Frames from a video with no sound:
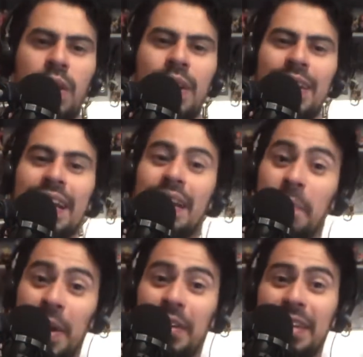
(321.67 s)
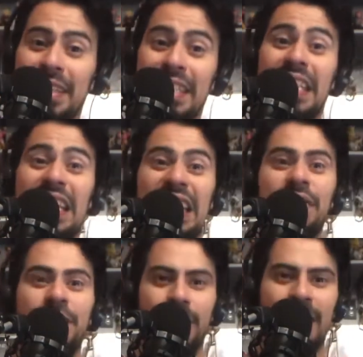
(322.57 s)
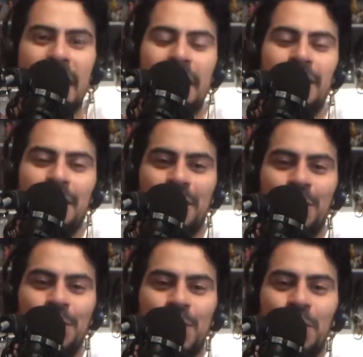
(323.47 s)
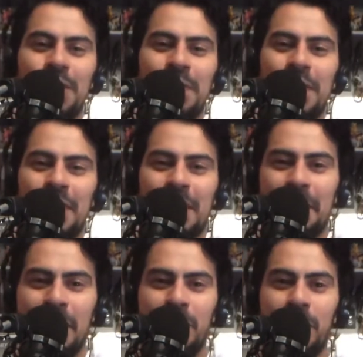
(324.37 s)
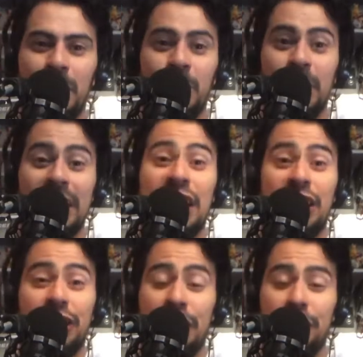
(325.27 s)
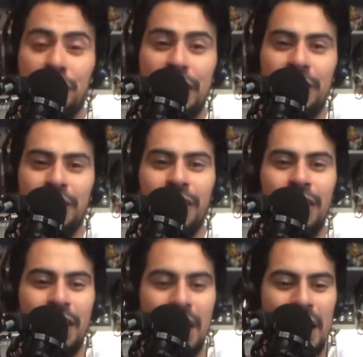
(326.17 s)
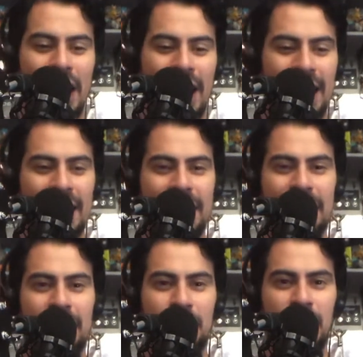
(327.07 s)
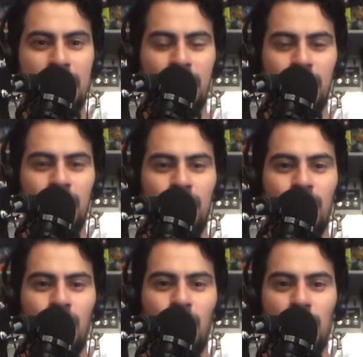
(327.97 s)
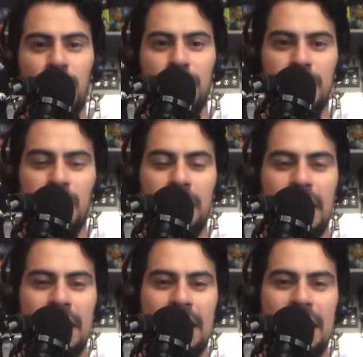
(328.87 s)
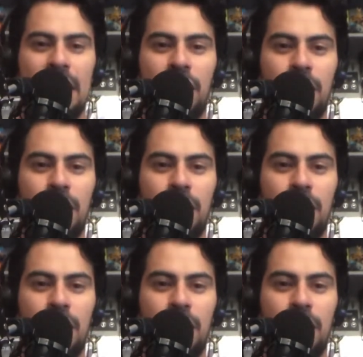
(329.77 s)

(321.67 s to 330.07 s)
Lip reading: like, apparently this evil that Doctor Loomis always been talked about in the movies is actually real, and like these people worship something, and they